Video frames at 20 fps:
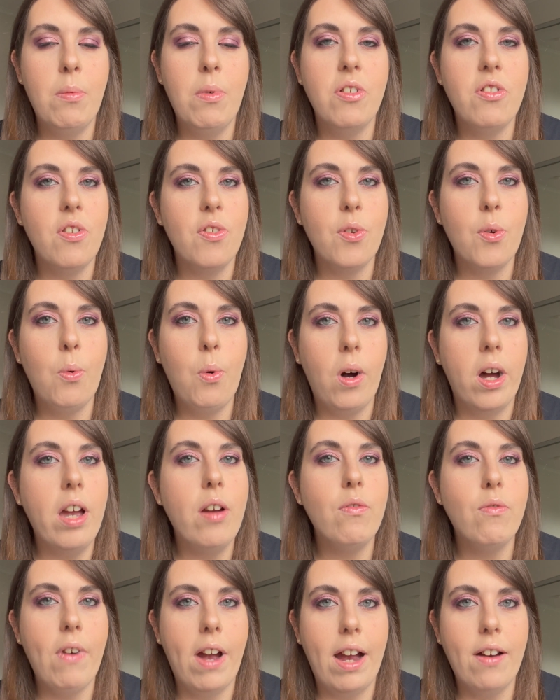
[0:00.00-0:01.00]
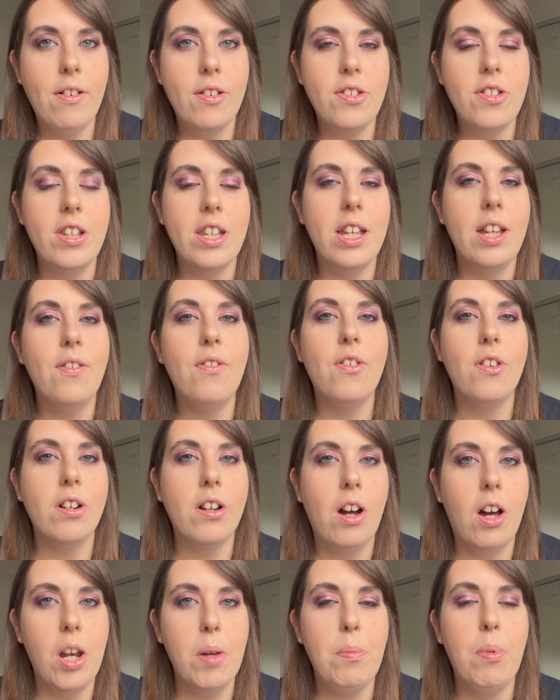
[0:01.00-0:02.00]
which is quite a rarity for a
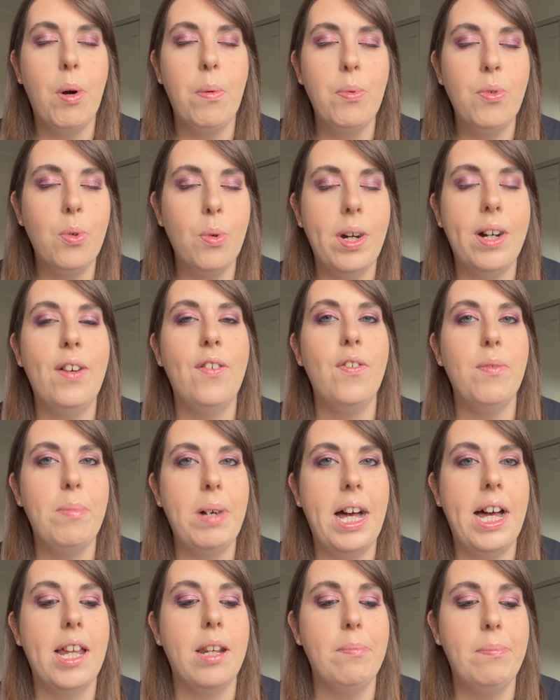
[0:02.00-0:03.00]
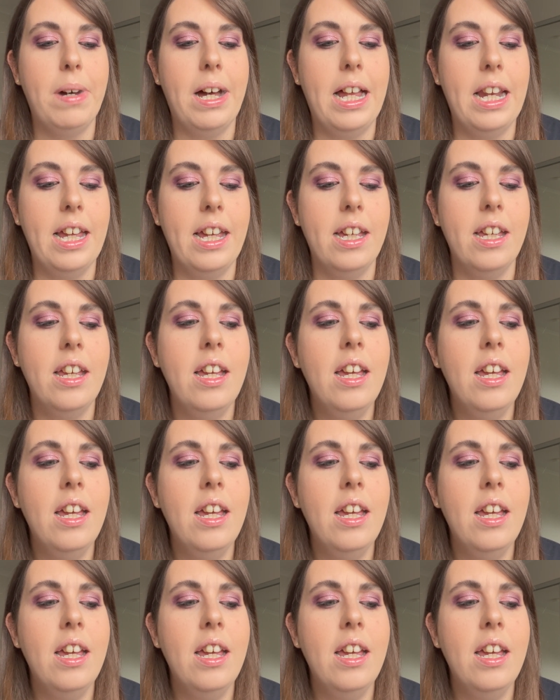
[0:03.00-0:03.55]
Colourpop 12 pan palette.